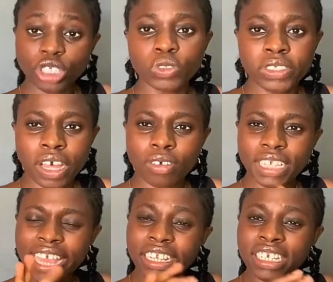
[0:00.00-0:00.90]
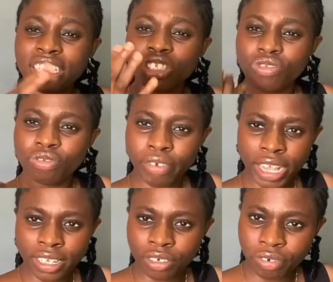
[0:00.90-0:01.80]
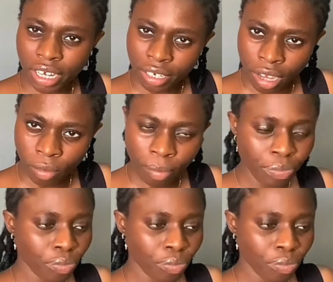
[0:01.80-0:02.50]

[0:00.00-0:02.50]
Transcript: without any threading right now,